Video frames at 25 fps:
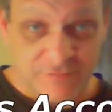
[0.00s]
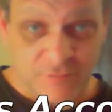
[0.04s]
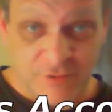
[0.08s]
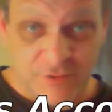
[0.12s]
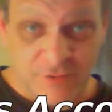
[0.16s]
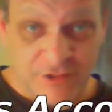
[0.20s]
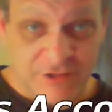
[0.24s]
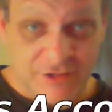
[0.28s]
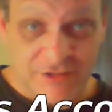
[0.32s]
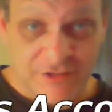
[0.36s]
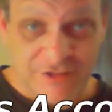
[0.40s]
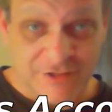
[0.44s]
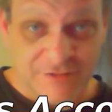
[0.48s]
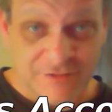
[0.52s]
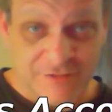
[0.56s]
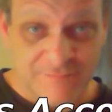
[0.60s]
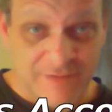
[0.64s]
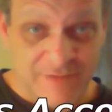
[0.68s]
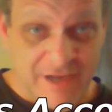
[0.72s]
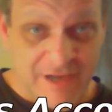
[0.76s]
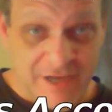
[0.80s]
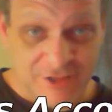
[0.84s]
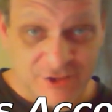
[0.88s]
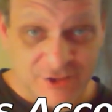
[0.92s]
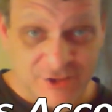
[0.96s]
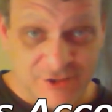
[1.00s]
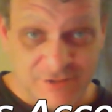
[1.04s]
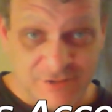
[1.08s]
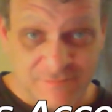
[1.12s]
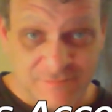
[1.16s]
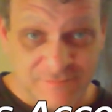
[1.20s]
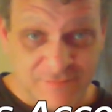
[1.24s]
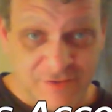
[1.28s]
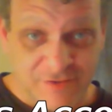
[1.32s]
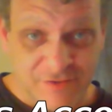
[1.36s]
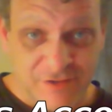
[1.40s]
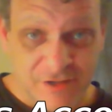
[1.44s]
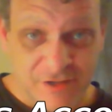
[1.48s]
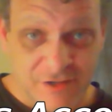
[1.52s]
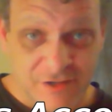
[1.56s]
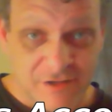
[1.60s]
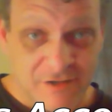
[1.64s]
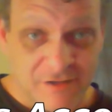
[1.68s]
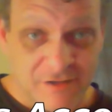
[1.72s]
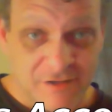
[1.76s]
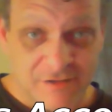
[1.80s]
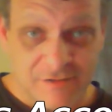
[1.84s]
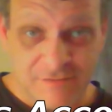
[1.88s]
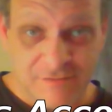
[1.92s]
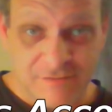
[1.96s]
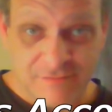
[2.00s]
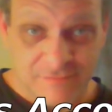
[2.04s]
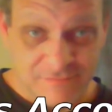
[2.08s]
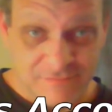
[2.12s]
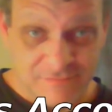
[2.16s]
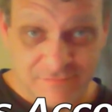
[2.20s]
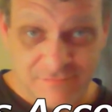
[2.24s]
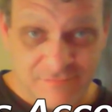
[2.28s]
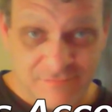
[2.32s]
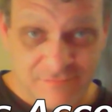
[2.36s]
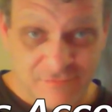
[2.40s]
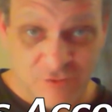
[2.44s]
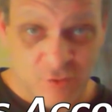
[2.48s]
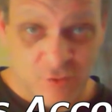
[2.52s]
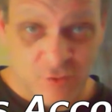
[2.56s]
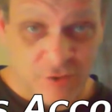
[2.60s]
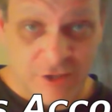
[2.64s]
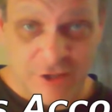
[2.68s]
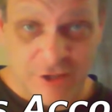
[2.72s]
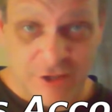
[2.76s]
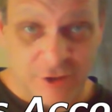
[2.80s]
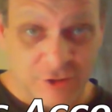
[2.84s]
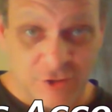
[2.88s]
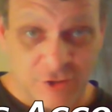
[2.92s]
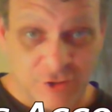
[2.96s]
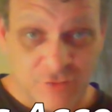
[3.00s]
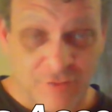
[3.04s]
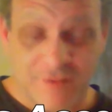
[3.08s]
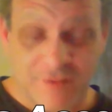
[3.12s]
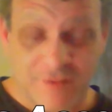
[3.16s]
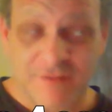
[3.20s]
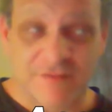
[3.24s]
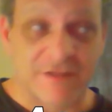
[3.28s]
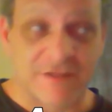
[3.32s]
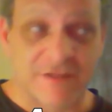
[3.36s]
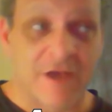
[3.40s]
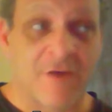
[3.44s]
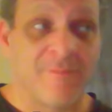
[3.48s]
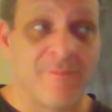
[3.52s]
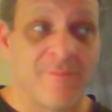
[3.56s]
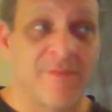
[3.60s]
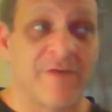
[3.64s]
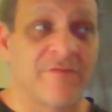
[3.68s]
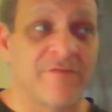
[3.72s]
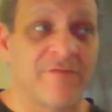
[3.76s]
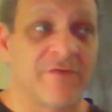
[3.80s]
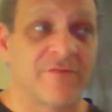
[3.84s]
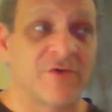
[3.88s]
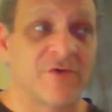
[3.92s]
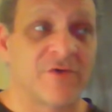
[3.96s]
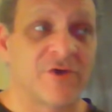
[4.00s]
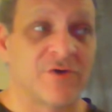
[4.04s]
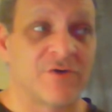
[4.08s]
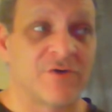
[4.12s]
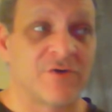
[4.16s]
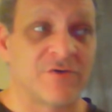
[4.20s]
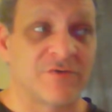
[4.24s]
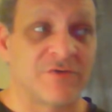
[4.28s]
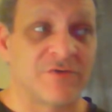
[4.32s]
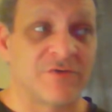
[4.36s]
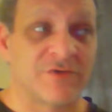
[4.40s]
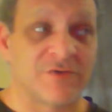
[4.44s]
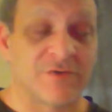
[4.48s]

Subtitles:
When he did Passion, he created the greatest album I've ever heard.